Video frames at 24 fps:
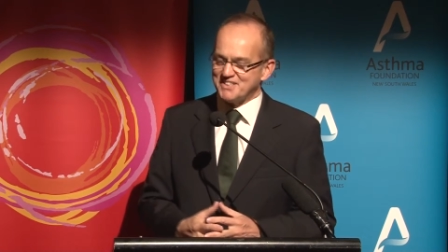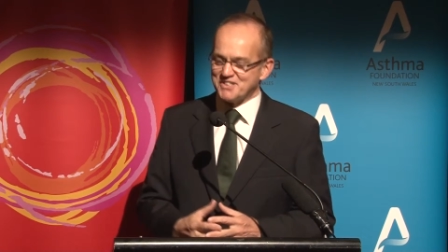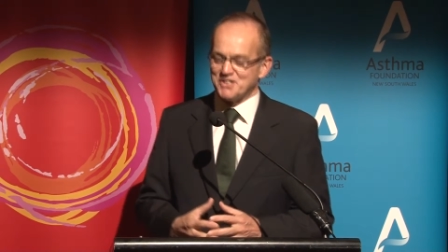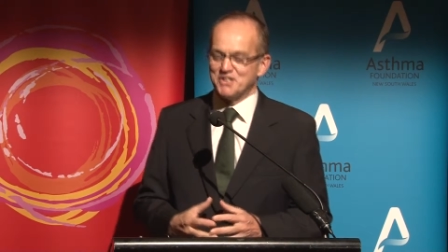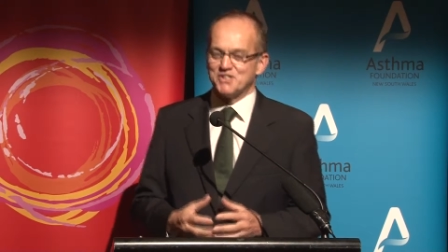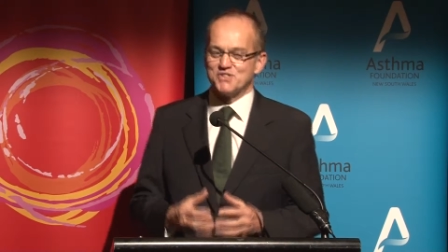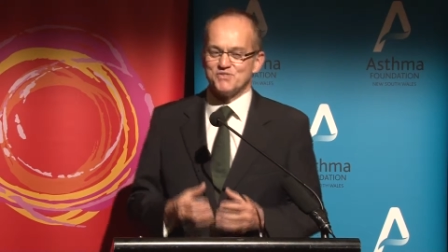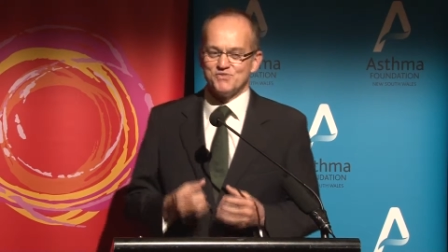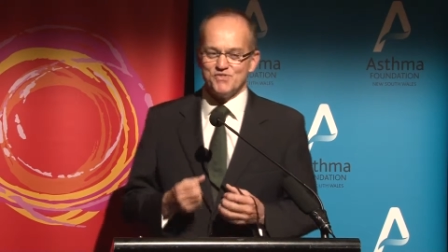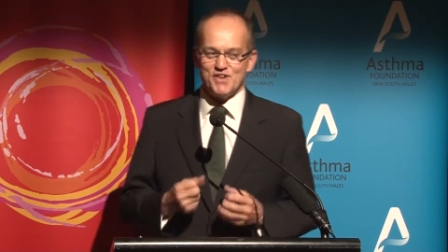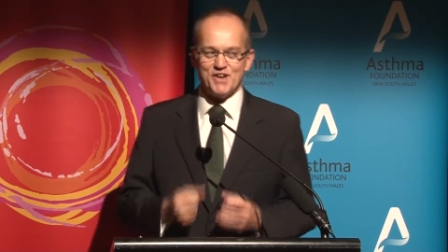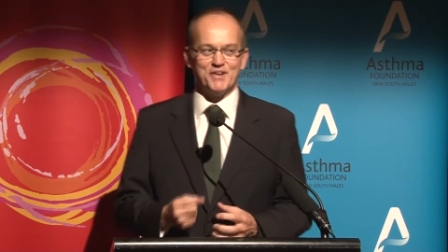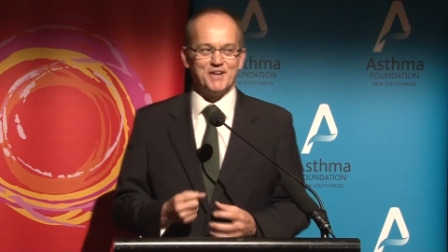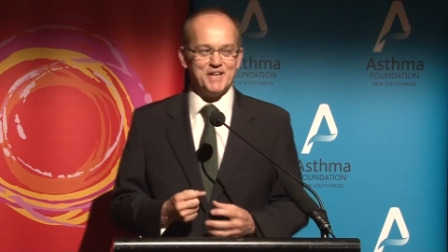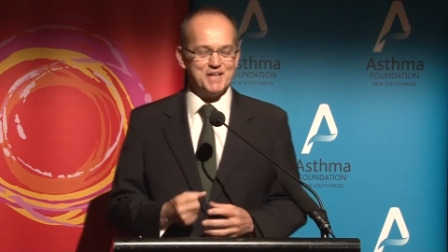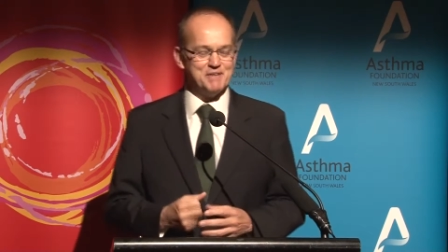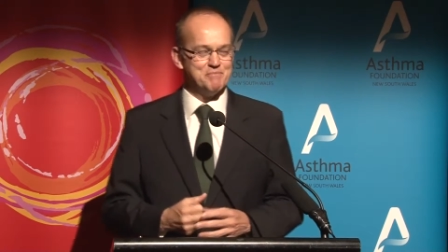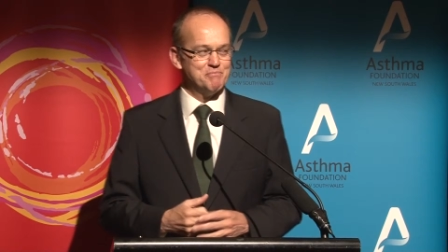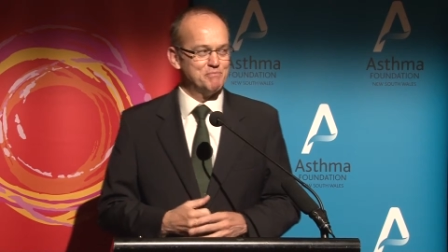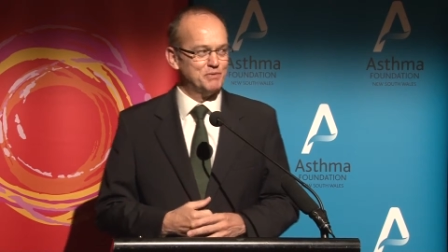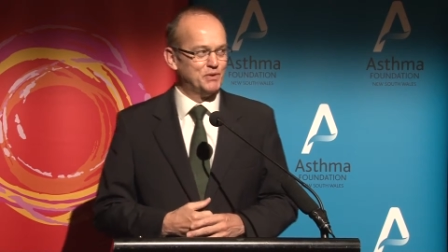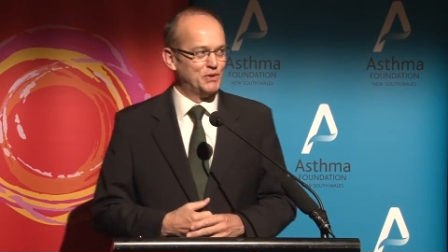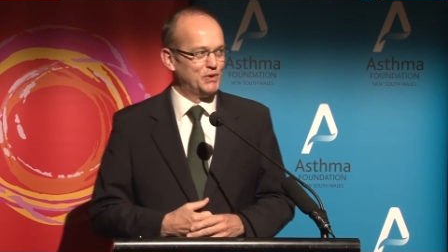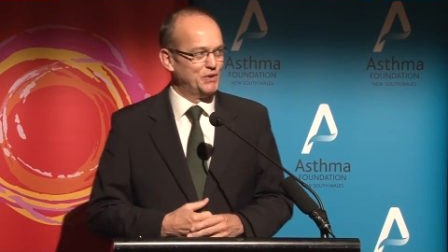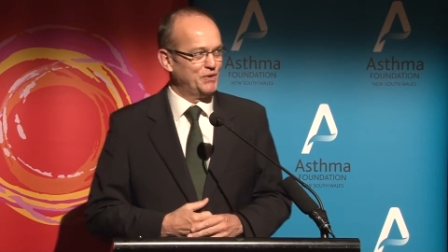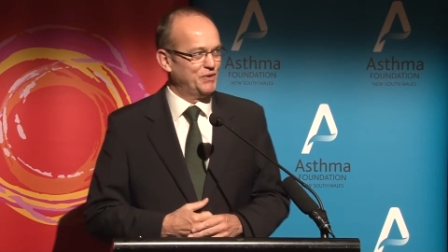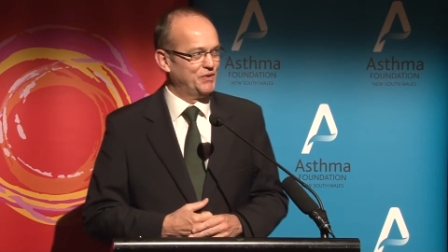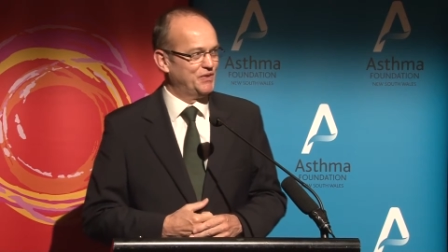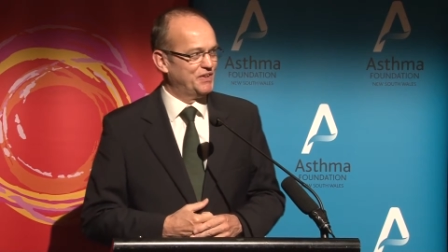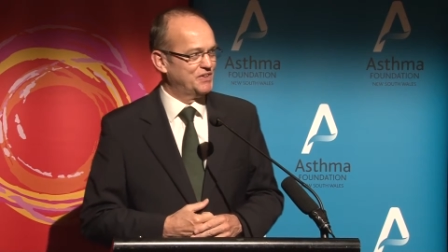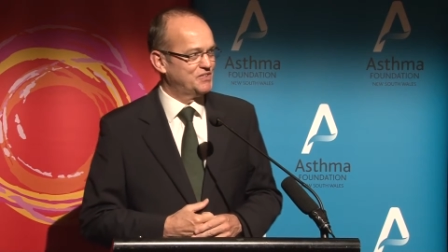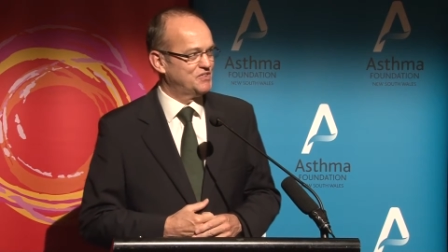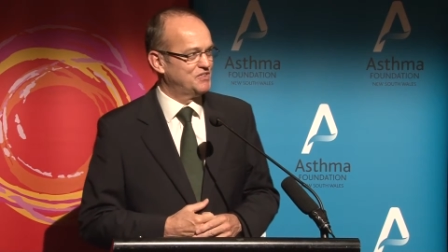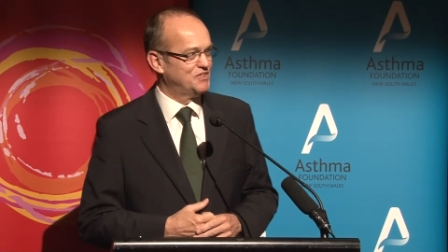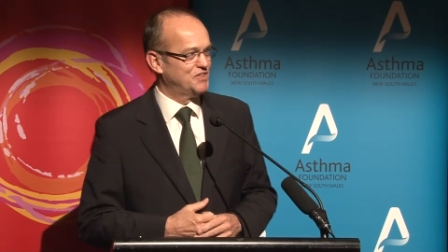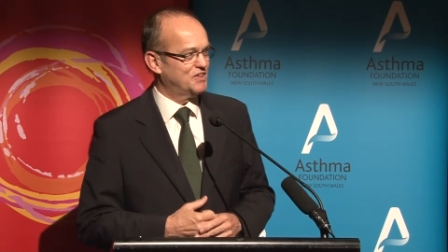So it's very
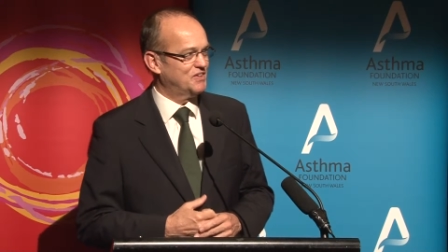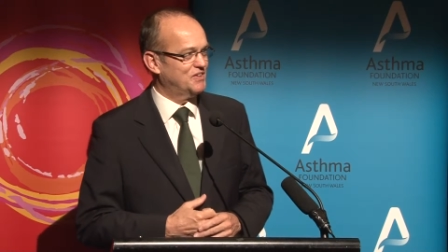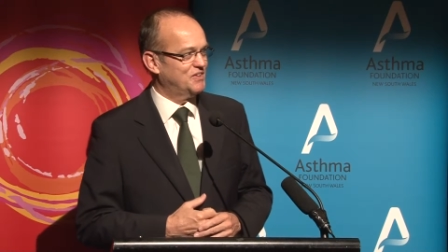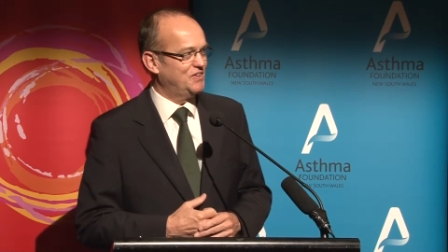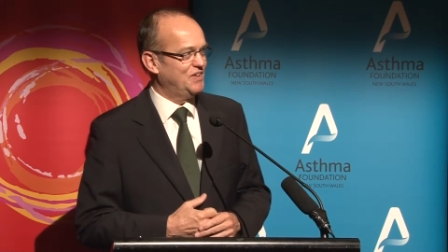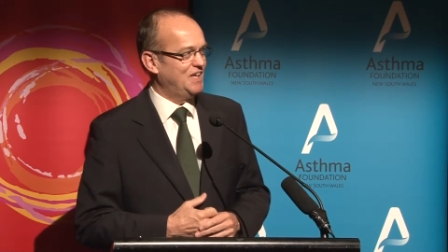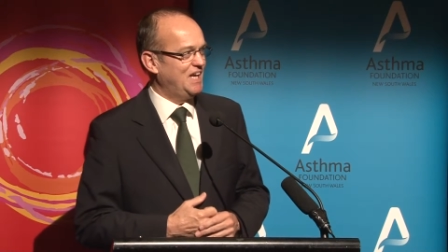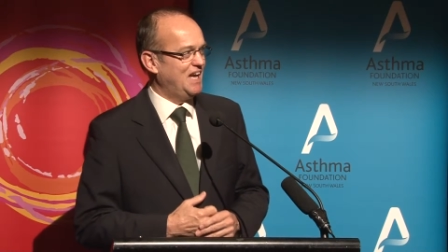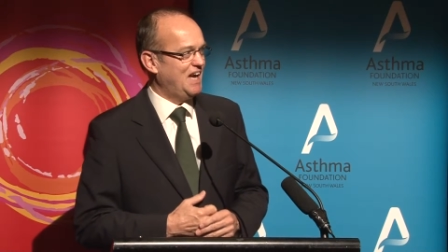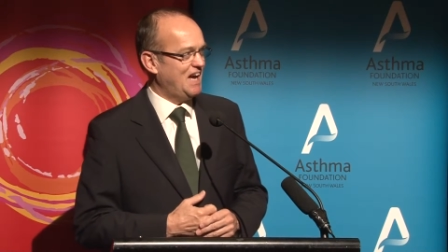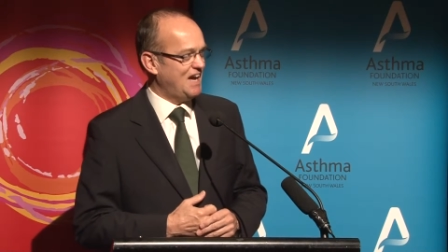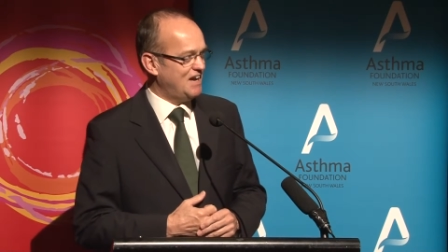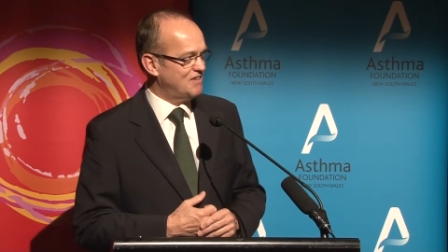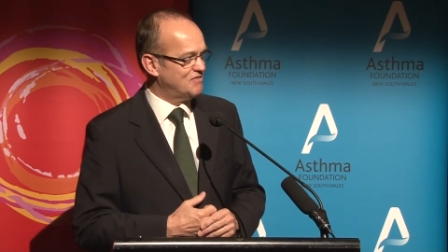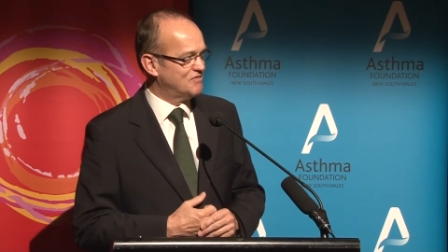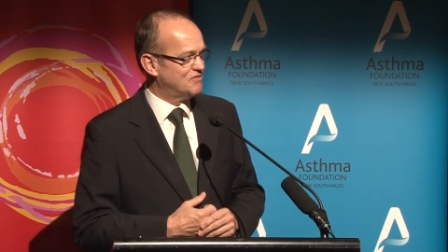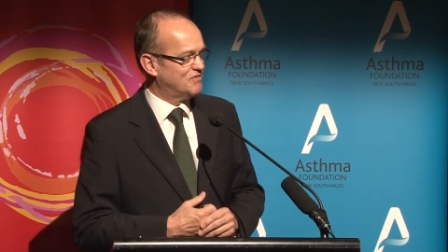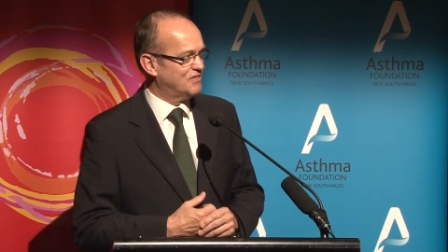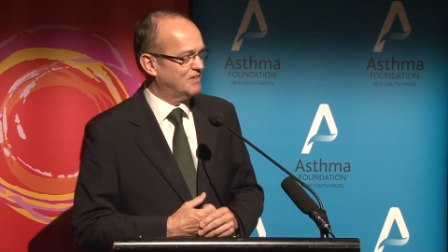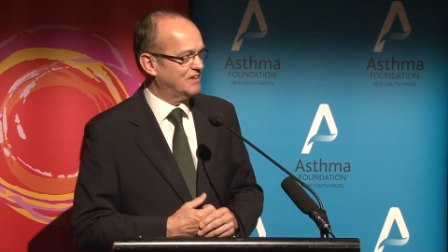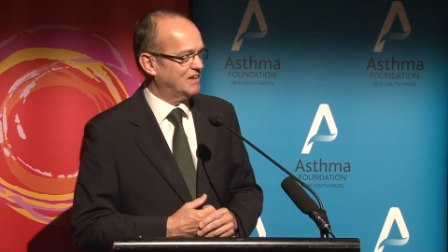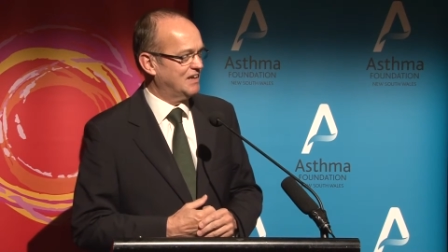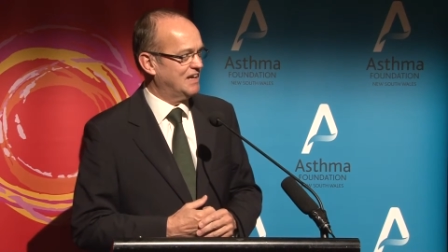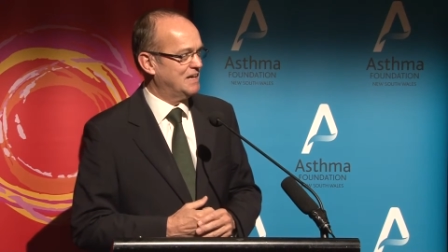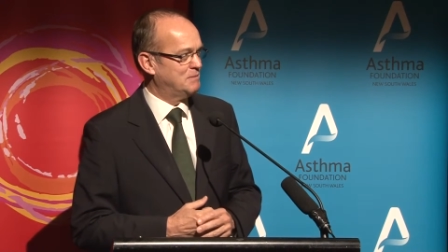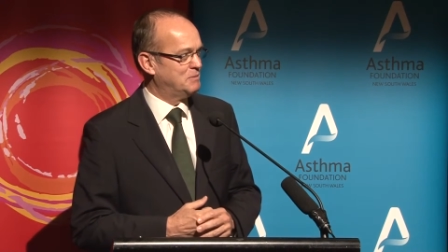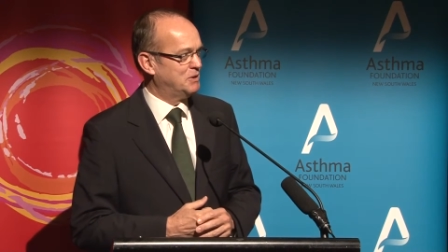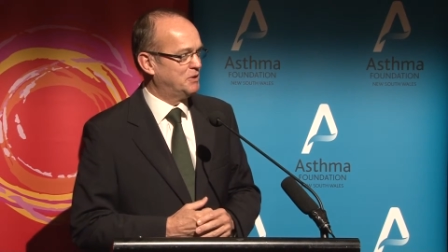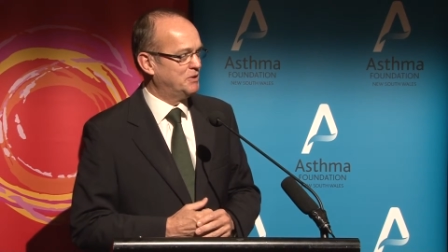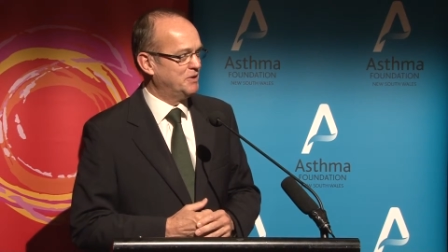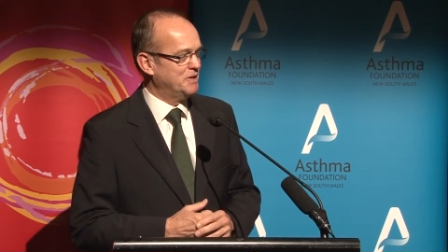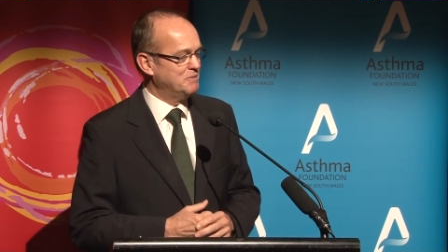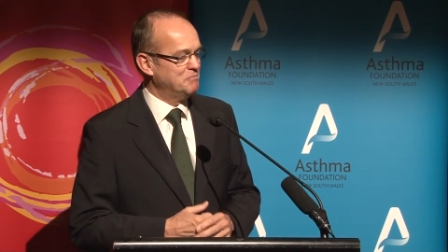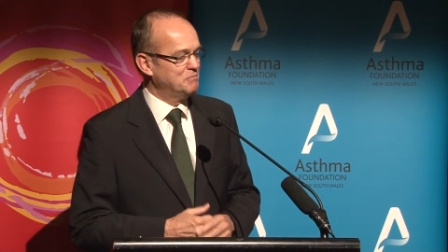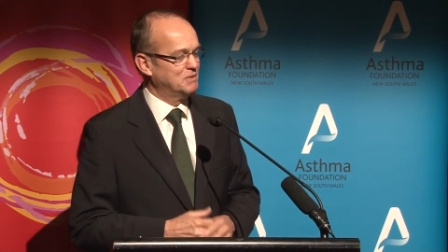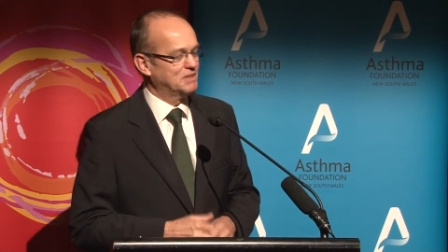important that you not only have La
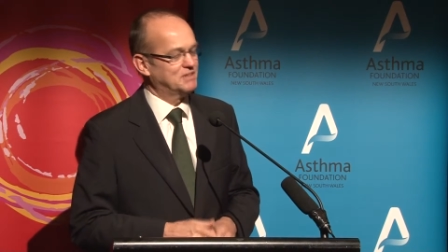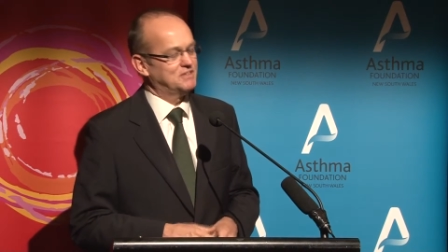Boheme,